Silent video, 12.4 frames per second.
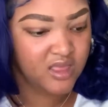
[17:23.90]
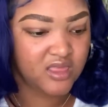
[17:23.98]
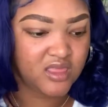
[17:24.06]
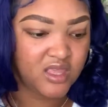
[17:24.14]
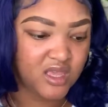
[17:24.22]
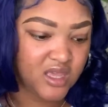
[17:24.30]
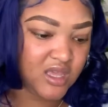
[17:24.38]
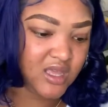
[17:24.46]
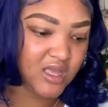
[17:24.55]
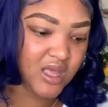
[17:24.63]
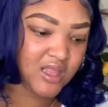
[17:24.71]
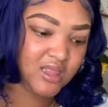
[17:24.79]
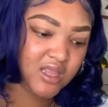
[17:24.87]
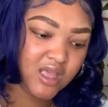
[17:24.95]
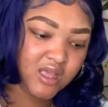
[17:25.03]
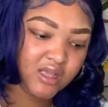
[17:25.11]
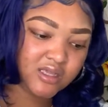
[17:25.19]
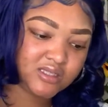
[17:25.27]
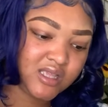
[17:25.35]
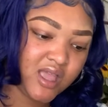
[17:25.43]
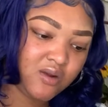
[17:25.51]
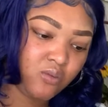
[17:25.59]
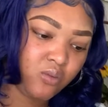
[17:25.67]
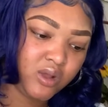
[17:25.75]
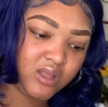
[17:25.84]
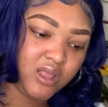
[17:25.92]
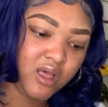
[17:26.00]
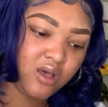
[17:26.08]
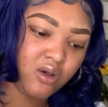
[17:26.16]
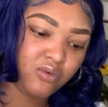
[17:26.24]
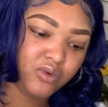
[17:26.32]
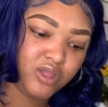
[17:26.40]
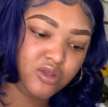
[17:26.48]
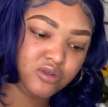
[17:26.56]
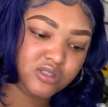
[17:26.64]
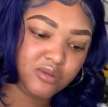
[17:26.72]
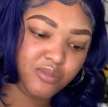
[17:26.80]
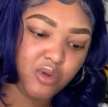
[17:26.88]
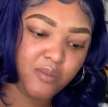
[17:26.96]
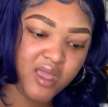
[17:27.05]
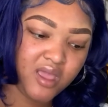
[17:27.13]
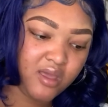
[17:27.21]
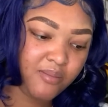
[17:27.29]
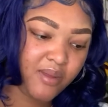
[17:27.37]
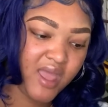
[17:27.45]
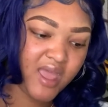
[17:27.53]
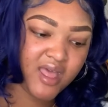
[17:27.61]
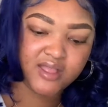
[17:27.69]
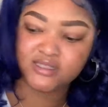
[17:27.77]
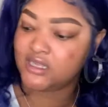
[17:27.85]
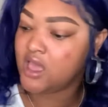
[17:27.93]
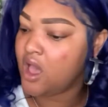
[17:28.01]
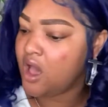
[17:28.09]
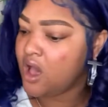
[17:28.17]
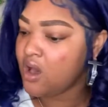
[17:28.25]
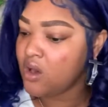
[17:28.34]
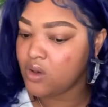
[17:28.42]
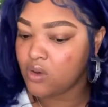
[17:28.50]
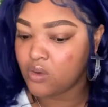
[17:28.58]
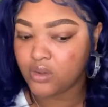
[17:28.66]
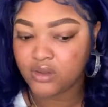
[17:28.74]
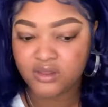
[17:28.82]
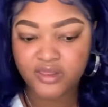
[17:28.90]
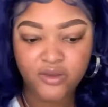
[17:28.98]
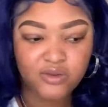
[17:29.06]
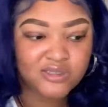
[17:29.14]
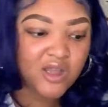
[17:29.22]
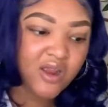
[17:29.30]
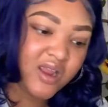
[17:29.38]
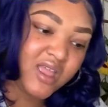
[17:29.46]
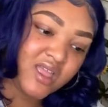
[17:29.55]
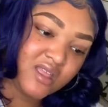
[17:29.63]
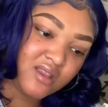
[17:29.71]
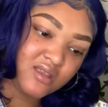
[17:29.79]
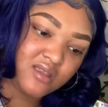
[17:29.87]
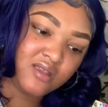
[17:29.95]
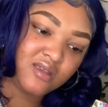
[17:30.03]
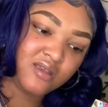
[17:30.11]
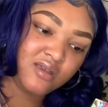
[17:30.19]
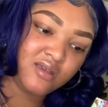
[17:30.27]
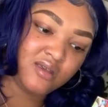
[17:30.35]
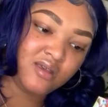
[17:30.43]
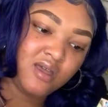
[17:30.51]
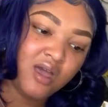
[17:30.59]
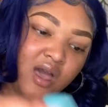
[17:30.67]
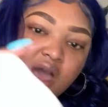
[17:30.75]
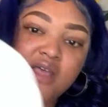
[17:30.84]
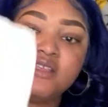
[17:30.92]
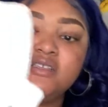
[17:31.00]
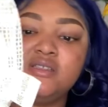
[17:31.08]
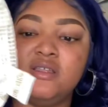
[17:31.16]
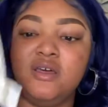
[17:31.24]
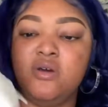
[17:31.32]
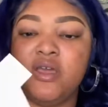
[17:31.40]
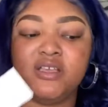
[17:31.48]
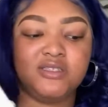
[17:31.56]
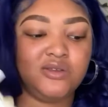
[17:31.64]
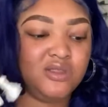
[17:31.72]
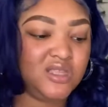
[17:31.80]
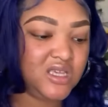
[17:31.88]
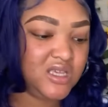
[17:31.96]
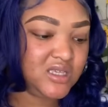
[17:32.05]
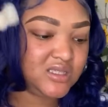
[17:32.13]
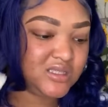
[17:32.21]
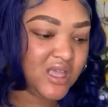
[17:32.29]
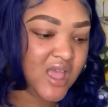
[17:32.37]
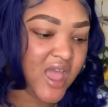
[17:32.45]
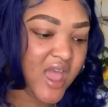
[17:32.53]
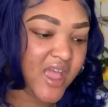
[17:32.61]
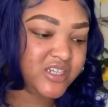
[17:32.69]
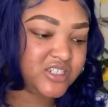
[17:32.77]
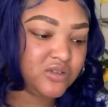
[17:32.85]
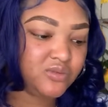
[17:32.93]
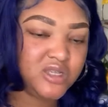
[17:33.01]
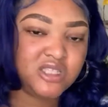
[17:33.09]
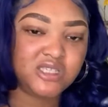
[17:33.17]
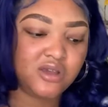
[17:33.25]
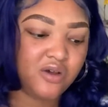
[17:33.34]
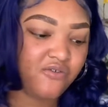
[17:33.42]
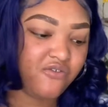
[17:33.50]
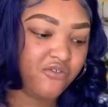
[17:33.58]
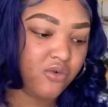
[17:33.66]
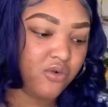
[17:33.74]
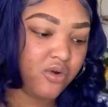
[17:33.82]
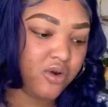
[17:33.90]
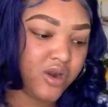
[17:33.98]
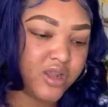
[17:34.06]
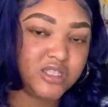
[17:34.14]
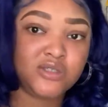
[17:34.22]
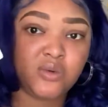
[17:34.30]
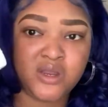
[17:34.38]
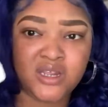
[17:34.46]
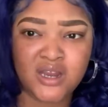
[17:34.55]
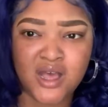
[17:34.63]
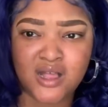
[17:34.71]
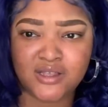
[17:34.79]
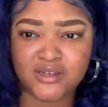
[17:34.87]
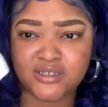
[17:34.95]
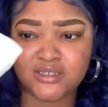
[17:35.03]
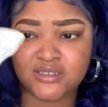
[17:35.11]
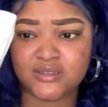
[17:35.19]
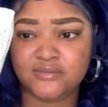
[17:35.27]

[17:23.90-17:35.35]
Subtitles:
The Luxe and Willow reusable makeup pads. Oh, those are it. Okay, so these actually retail for $20.